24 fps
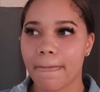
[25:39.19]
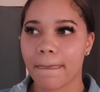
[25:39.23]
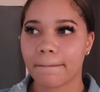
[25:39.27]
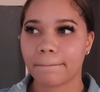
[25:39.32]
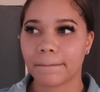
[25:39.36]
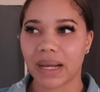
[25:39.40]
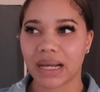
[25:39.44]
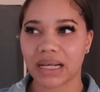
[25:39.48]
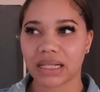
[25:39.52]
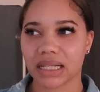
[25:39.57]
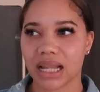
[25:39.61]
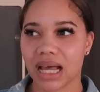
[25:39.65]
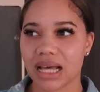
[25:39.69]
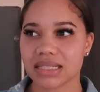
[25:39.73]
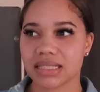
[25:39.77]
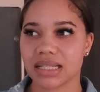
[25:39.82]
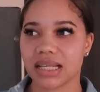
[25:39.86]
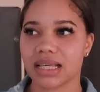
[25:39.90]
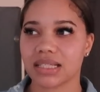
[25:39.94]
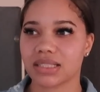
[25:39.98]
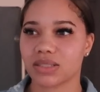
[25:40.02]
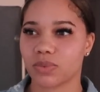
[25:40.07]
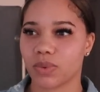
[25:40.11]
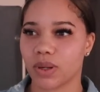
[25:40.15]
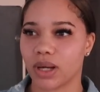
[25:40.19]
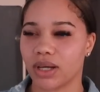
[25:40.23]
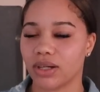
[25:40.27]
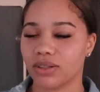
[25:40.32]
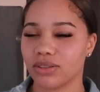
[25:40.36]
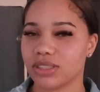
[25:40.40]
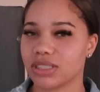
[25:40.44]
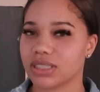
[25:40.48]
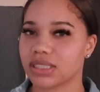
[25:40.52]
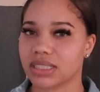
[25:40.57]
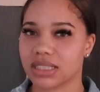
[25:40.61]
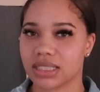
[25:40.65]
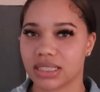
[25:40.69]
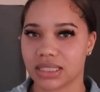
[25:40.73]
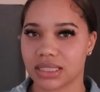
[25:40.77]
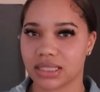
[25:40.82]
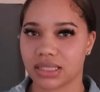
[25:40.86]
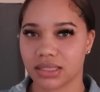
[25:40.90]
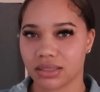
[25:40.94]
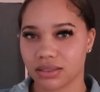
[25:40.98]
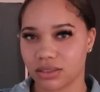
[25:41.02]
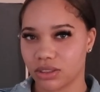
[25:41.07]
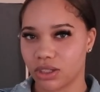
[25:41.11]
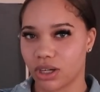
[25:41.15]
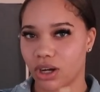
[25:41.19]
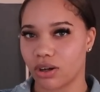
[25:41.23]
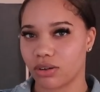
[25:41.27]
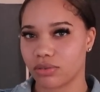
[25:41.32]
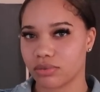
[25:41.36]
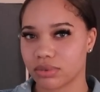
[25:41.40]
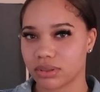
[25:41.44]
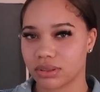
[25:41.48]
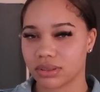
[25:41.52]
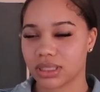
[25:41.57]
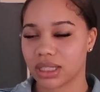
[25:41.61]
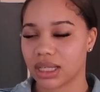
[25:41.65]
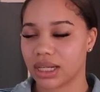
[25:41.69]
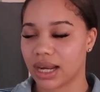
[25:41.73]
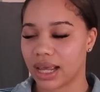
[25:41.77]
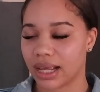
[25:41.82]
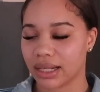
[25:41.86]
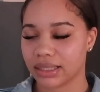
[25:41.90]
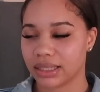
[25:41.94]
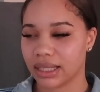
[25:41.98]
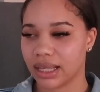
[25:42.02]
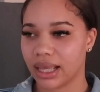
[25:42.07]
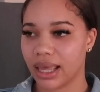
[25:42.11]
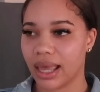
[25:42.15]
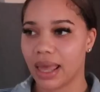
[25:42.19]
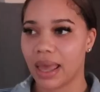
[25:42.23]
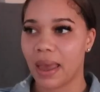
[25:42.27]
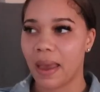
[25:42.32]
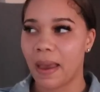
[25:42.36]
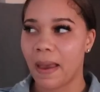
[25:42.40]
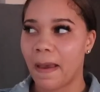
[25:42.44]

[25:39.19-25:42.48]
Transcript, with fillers: my closet as well just because it's you know connected